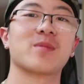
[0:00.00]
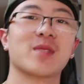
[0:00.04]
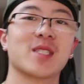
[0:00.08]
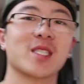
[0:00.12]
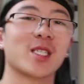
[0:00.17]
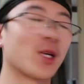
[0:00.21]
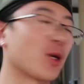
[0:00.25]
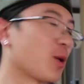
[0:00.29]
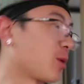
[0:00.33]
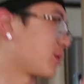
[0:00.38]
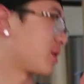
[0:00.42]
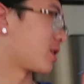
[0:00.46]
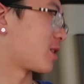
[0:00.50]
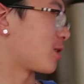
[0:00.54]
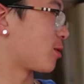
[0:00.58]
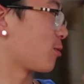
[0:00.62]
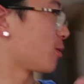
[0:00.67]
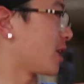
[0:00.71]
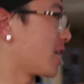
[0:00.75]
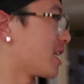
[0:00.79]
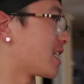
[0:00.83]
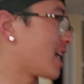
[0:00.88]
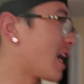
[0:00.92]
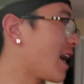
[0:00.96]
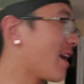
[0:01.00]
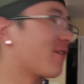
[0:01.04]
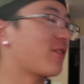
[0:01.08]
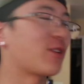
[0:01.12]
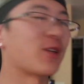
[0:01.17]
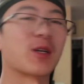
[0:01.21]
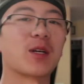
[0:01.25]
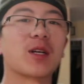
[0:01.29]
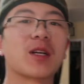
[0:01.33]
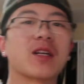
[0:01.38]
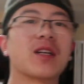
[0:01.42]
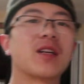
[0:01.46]
So this three days
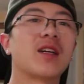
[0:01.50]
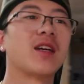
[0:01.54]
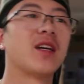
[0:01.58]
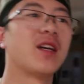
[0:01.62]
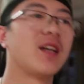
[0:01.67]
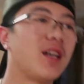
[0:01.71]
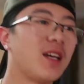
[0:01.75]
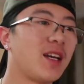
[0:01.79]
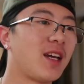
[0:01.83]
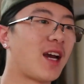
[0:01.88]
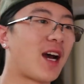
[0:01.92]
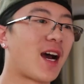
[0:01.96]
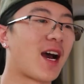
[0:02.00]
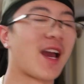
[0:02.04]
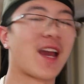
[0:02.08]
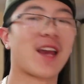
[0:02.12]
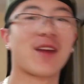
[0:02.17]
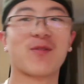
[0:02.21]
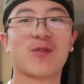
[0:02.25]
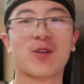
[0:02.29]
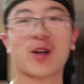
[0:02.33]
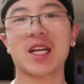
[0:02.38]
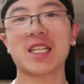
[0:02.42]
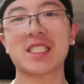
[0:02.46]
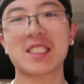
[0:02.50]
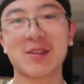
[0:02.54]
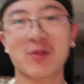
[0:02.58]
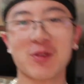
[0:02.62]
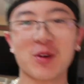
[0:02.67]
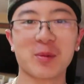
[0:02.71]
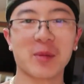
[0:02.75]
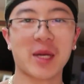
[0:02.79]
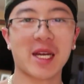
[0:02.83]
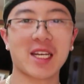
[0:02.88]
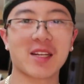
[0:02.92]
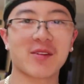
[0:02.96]
after, I forgot to
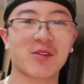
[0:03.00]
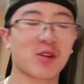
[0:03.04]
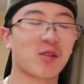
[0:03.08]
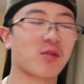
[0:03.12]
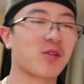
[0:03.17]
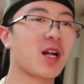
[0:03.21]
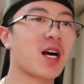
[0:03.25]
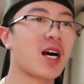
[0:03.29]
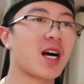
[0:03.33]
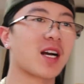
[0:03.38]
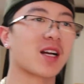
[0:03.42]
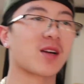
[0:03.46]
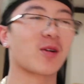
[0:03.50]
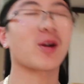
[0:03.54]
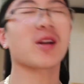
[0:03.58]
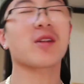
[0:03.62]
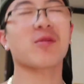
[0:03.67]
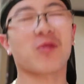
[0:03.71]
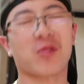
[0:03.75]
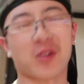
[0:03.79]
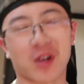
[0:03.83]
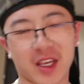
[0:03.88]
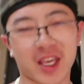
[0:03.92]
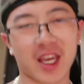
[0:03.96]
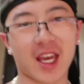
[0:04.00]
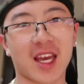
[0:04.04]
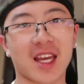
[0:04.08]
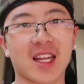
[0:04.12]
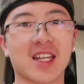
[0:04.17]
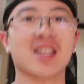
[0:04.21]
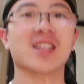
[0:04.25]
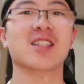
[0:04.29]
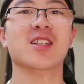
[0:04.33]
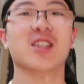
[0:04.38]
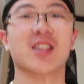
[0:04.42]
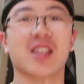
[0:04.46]
film ending for the vlog, or I didn't
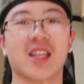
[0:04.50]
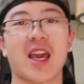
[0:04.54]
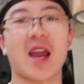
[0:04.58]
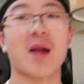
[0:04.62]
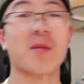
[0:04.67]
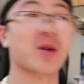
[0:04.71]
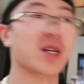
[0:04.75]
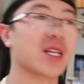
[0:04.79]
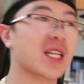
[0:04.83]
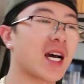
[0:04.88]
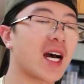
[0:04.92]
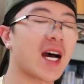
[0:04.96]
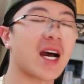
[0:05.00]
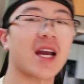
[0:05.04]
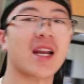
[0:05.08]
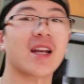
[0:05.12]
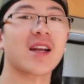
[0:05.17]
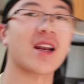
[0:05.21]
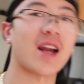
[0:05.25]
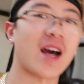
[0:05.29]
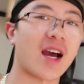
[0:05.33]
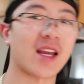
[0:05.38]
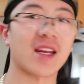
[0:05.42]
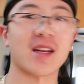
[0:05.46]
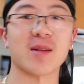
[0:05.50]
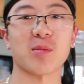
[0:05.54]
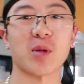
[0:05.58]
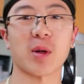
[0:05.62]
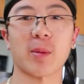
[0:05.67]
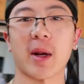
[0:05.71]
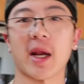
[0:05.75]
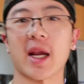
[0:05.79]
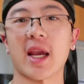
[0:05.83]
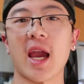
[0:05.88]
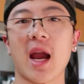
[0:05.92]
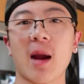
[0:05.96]
forget, it's just the camera died. I didn't
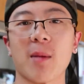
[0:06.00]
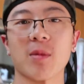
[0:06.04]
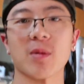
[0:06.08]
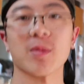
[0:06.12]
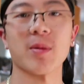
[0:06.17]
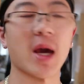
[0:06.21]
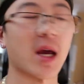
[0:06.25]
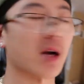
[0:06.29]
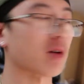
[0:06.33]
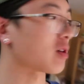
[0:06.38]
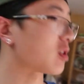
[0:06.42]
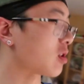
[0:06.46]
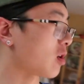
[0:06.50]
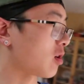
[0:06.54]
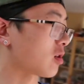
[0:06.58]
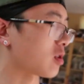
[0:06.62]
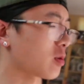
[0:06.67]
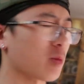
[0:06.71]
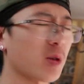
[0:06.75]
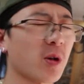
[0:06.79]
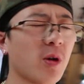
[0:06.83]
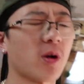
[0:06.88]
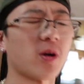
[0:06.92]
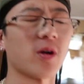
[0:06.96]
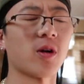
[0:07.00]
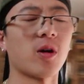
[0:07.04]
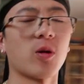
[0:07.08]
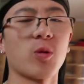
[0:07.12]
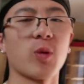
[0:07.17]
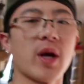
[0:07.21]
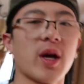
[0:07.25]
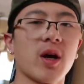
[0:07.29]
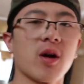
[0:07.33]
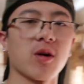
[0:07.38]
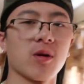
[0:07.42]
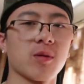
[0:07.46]
bring my camera battery charge, we were already on
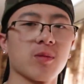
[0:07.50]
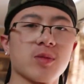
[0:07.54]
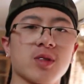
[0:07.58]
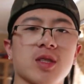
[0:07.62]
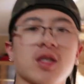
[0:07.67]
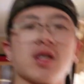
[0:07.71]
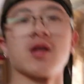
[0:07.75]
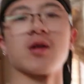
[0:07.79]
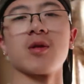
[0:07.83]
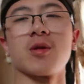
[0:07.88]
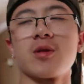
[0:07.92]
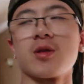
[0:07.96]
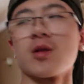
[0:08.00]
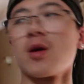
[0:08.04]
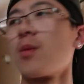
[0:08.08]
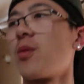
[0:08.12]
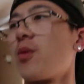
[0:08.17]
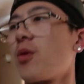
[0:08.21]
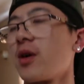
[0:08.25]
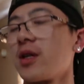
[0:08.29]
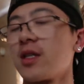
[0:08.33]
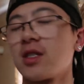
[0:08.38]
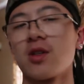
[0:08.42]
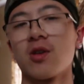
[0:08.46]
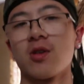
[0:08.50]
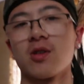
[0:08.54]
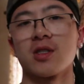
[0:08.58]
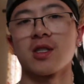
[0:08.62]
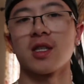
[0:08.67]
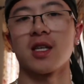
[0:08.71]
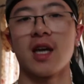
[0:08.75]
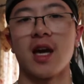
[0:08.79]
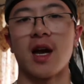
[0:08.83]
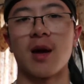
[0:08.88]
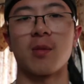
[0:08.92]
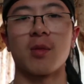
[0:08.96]
the way home, so there's no point
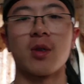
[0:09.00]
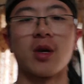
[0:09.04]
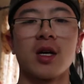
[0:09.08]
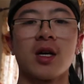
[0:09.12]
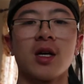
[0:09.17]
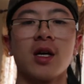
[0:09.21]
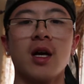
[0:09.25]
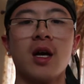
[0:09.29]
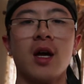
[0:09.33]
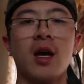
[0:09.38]
charging the camera.